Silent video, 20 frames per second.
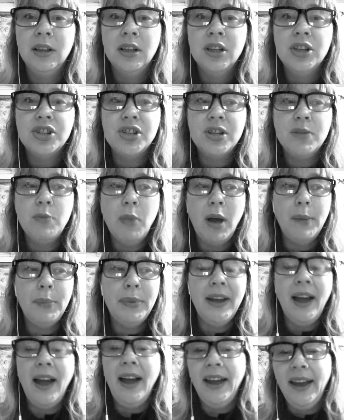she might be,
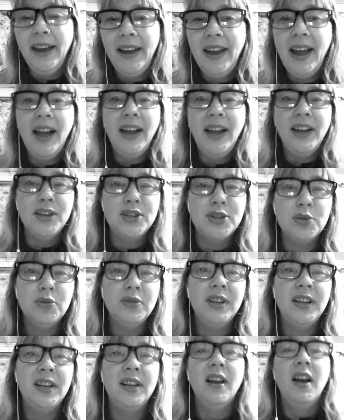hey, how you
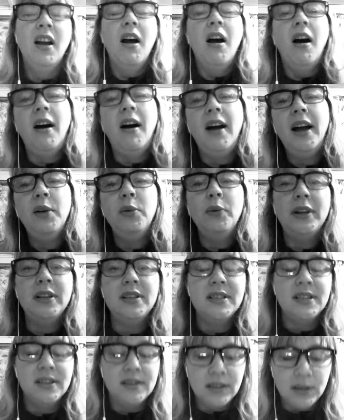doing? I went and
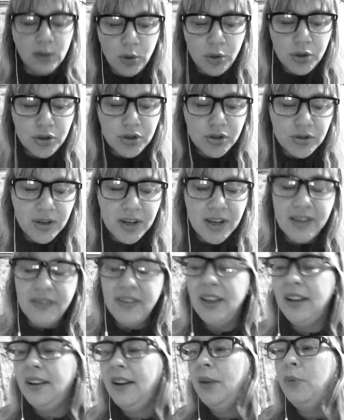did the laundry, and
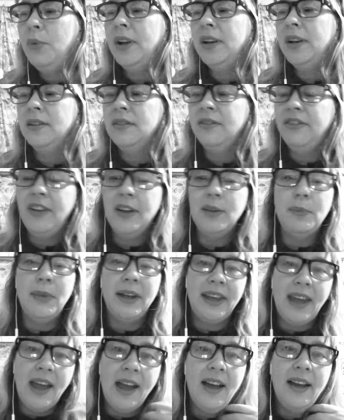then I went and fed my
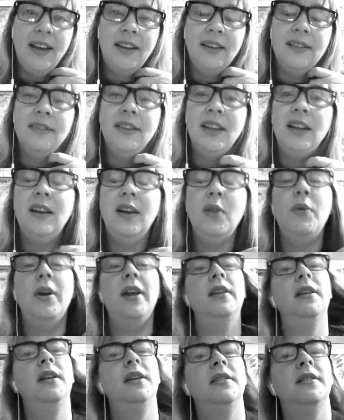cat, and then I
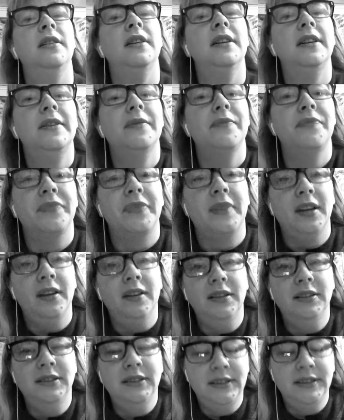went and,
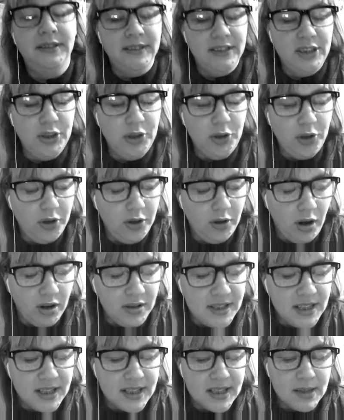I
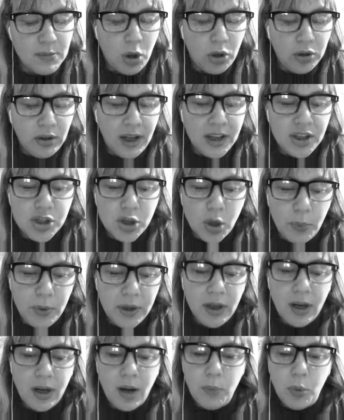did some online shopping,
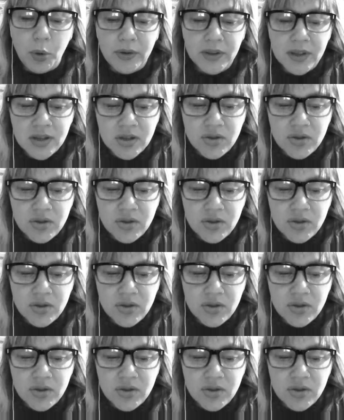and I bought this